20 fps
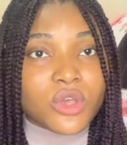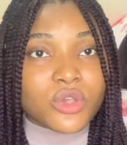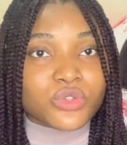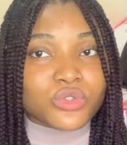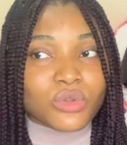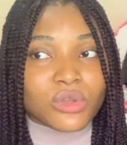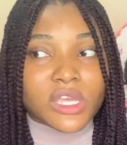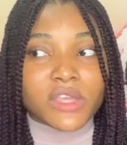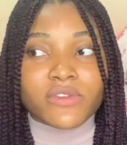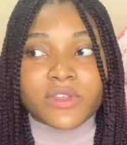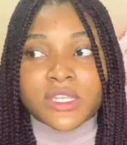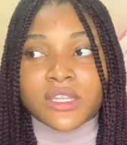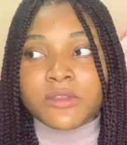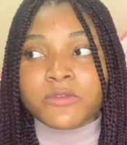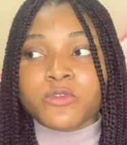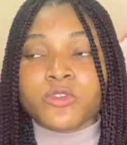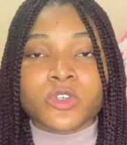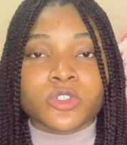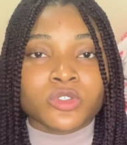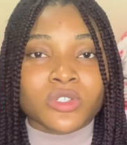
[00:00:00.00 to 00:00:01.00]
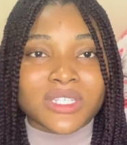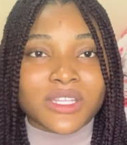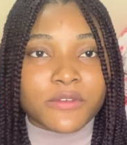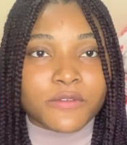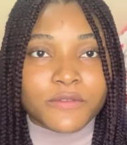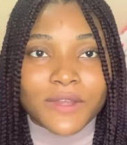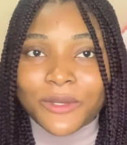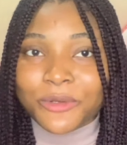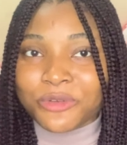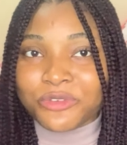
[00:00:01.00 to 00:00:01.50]
So even if you're not a
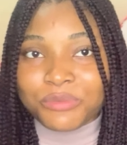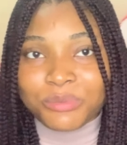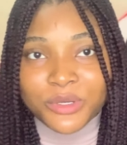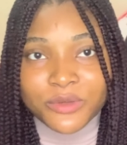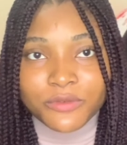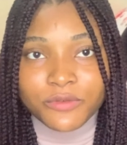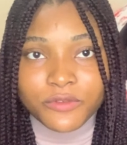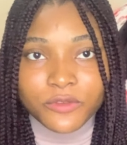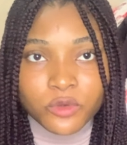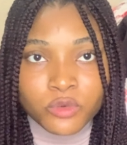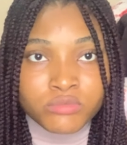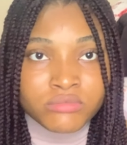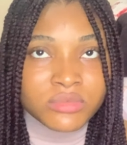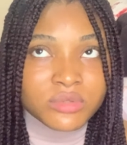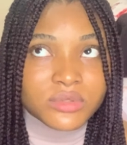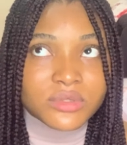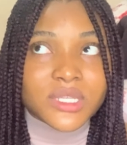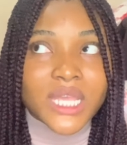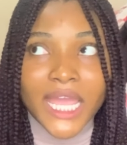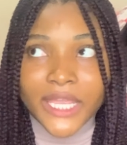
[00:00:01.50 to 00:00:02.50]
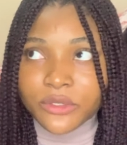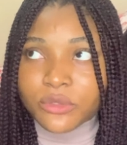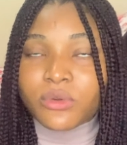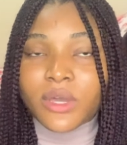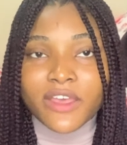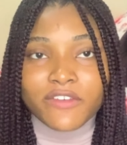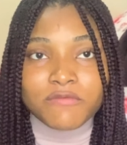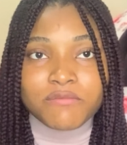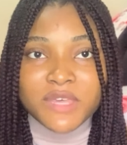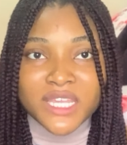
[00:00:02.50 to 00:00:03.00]
fan of perfumes, I
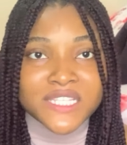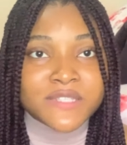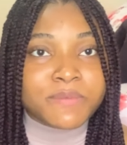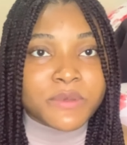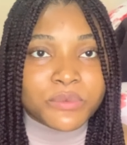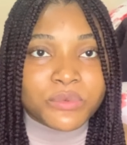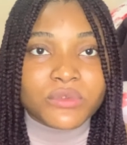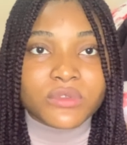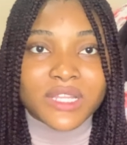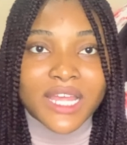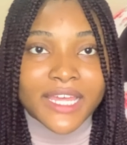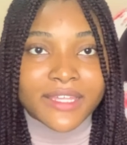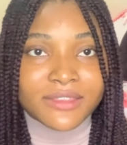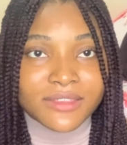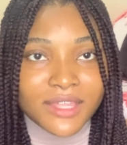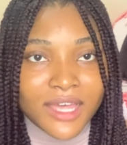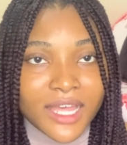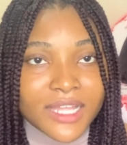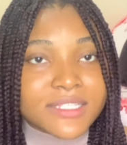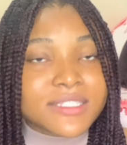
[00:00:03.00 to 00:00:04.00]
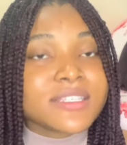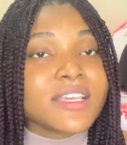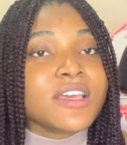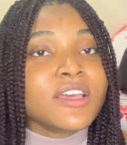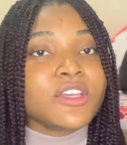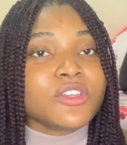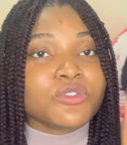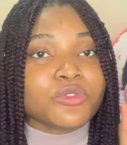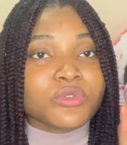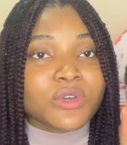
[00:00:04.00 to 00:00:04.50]
know I've met people like that,
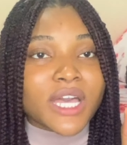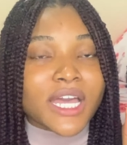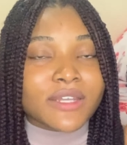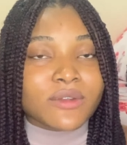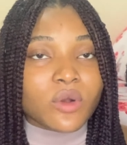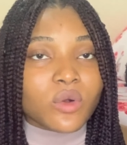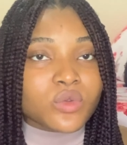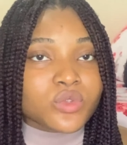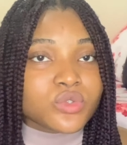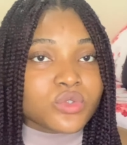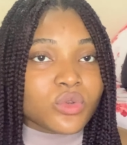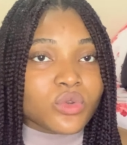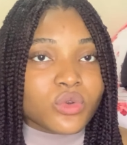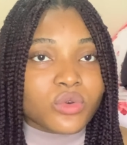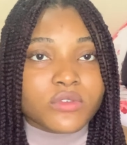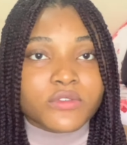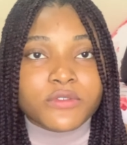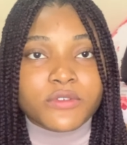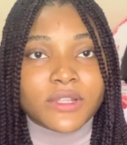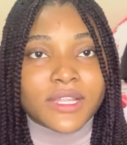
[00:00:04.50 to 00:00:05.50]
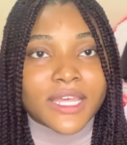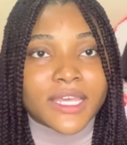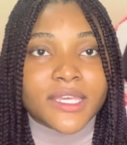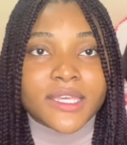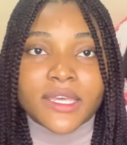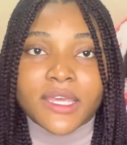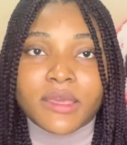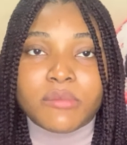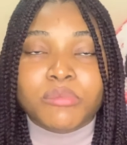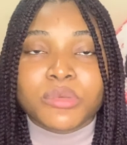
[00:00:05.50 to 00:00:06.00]
you can also go for
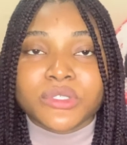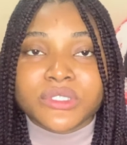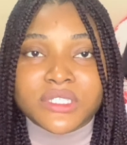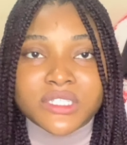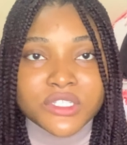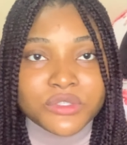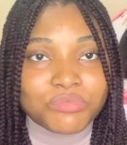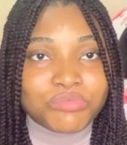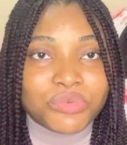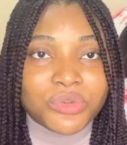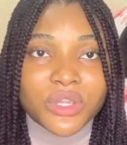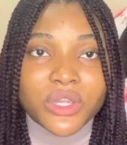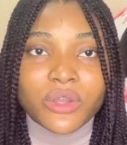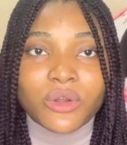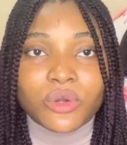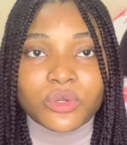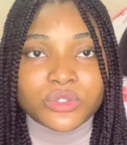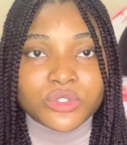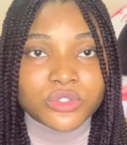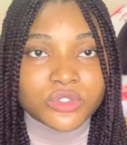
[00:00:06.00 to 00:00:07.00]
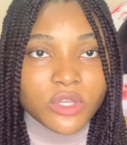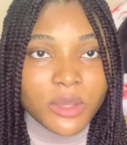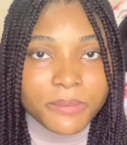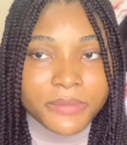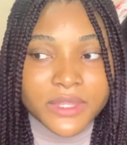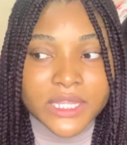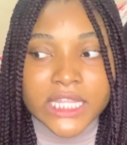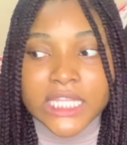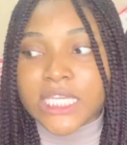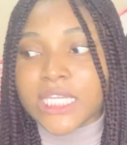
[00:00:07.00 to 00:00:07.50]
like a body spray or
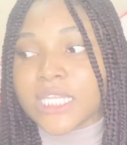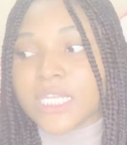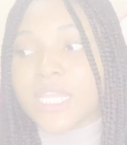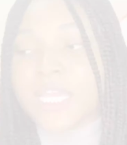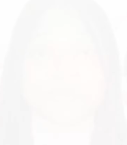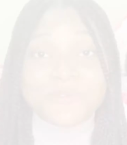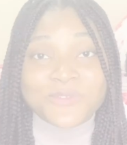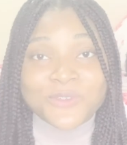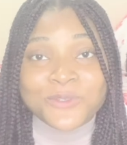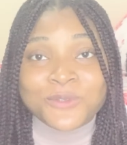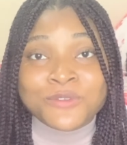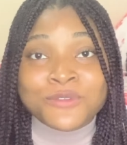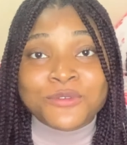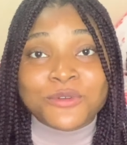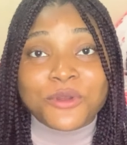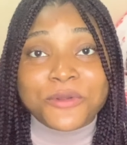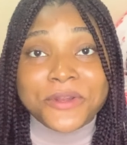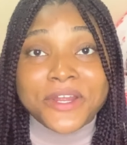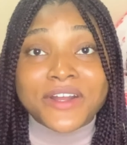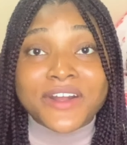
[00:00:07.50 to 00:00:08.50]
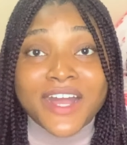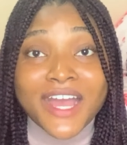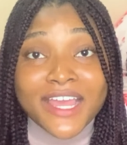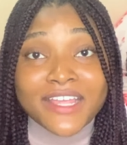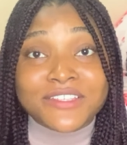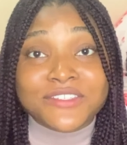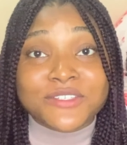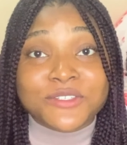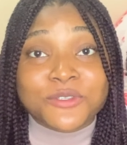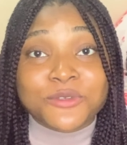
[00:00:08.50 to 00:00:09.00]
something. Moving on to oral
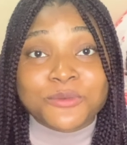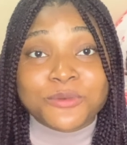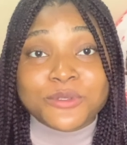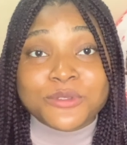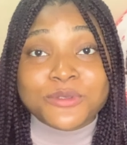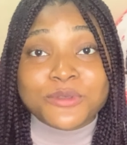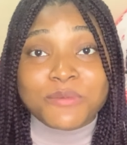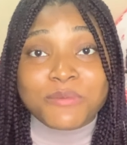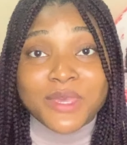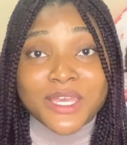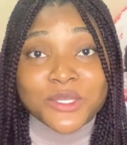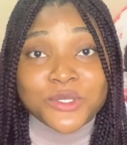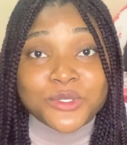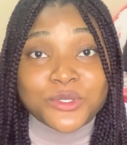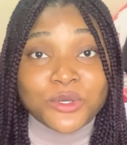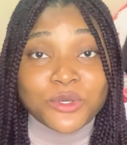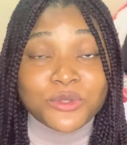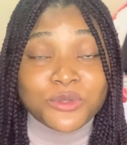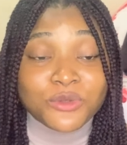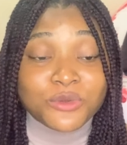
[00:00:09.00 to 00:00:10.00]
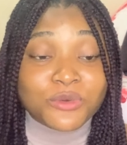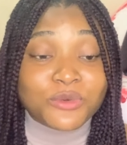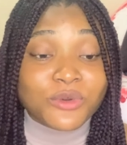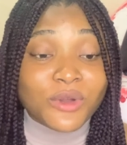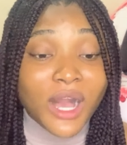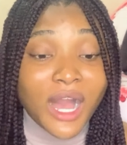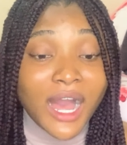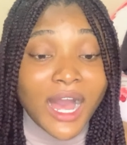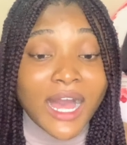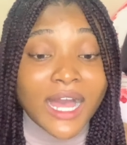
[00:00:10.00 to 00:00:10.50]
hygiene, you want to make sure
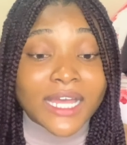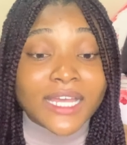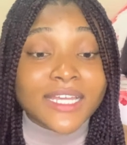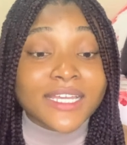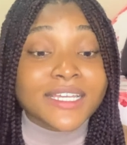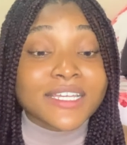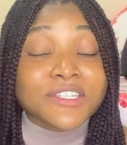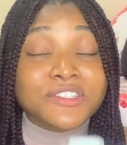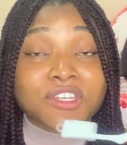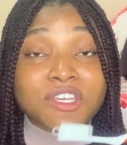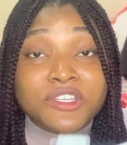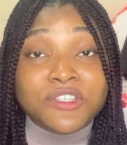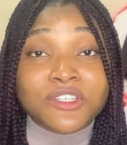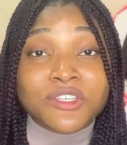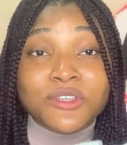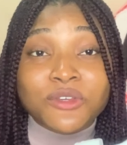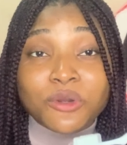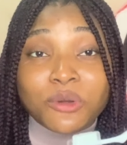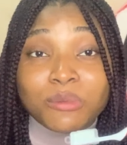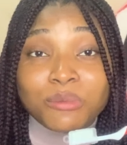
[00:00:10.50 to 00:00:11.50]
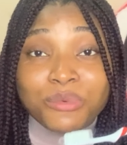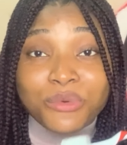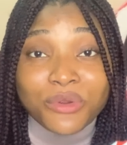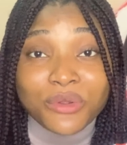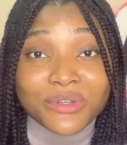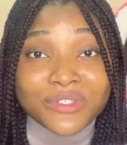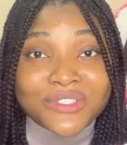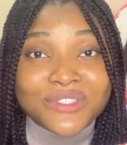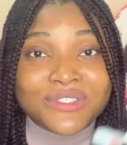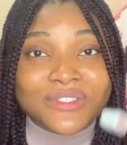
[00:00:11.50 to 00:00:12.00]
you are changing your
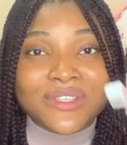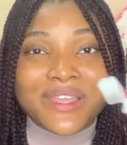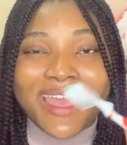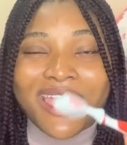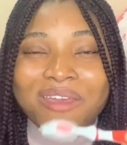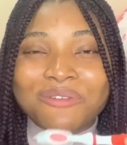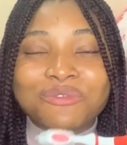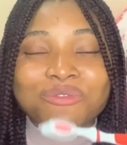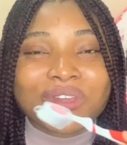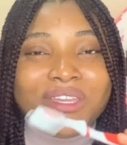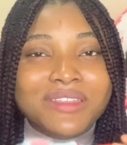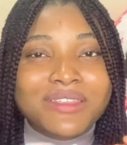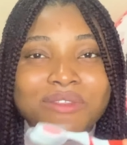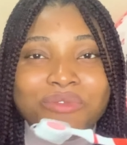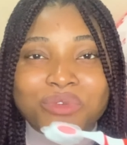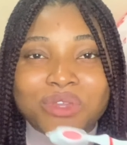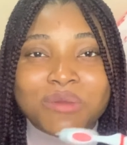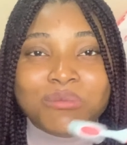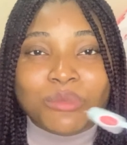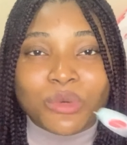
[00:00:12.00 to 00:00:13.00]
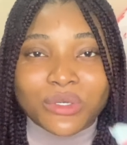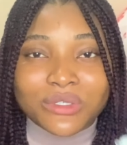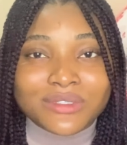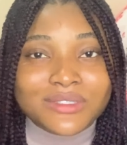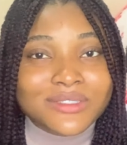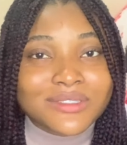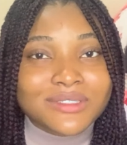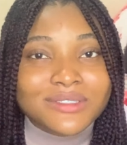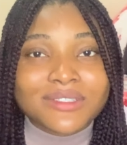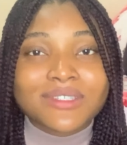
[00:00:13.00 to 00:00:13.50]
brush every 3
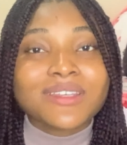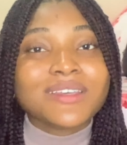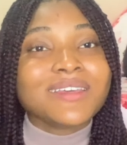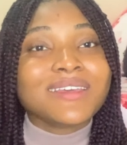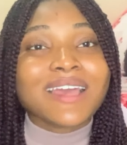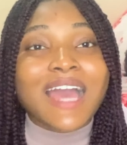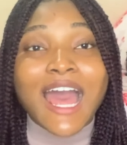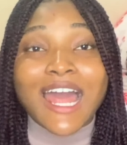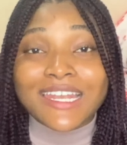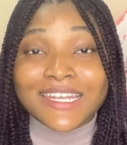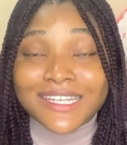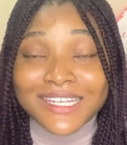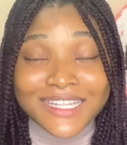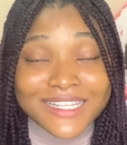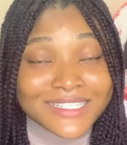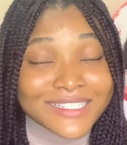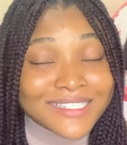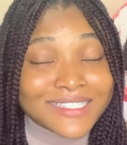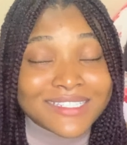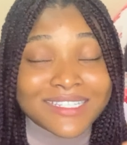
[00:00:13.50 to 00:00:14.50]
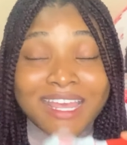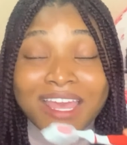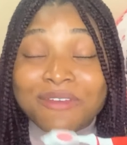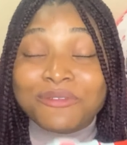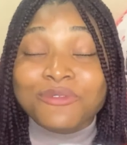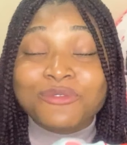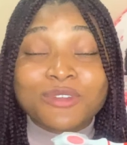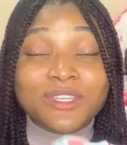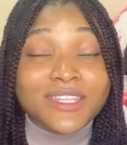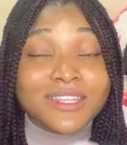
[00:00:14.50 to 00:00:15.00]
months, at least
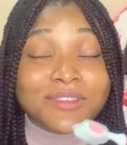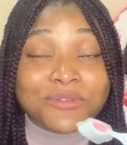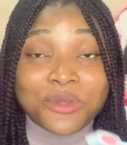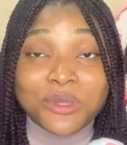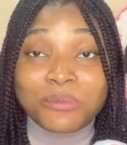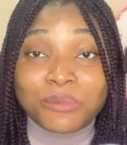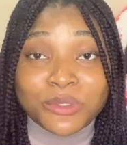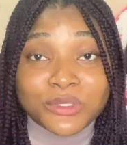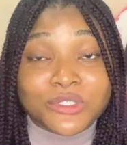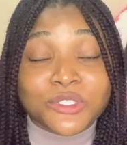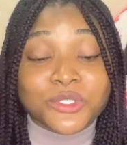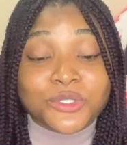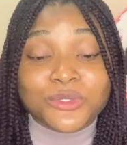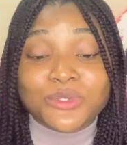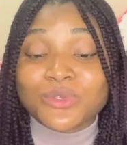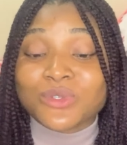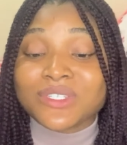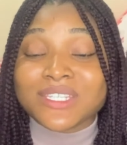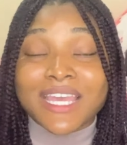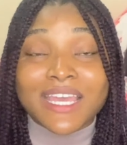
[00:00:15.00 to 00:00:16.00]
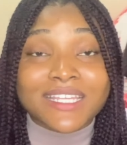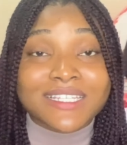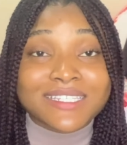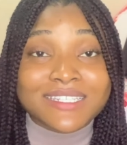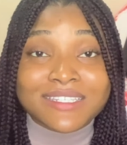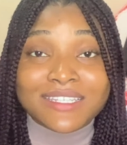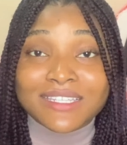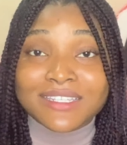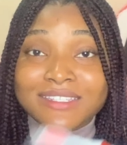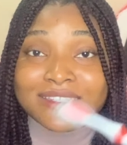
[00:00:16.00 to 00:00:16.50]
every 3 months. You shouldn't
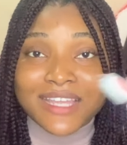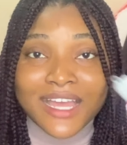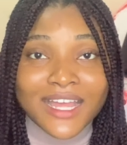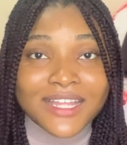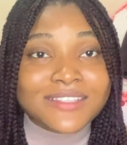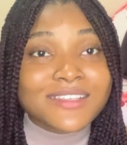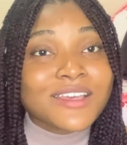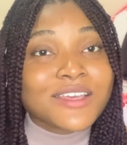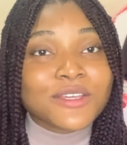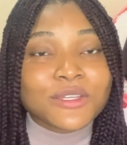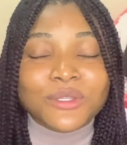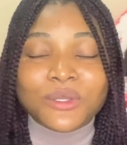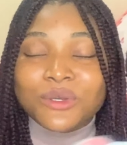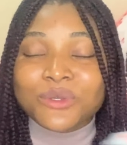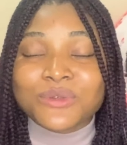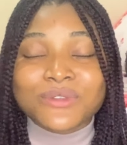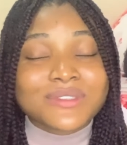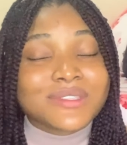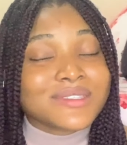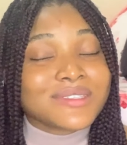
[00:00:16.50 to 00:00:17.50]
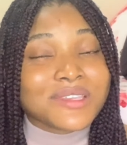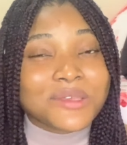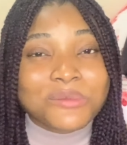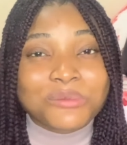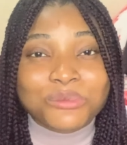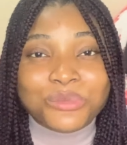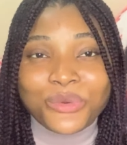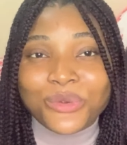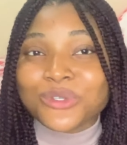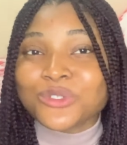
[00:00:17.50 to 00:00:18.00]
exceed that. Don't use the
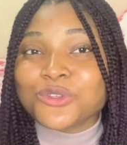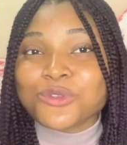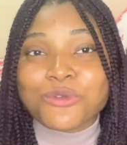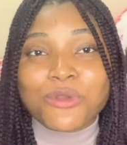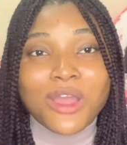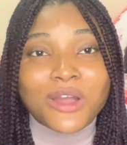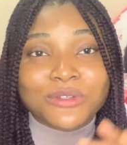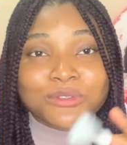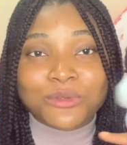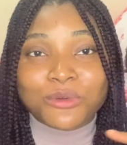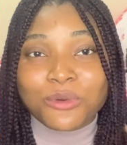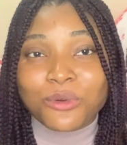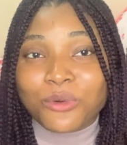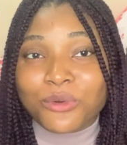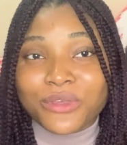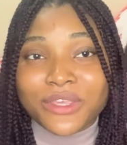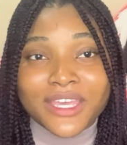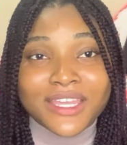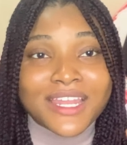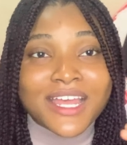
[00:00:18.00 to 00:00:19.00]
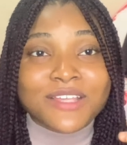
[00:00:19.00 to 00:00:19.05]
same brush throughout the whole year.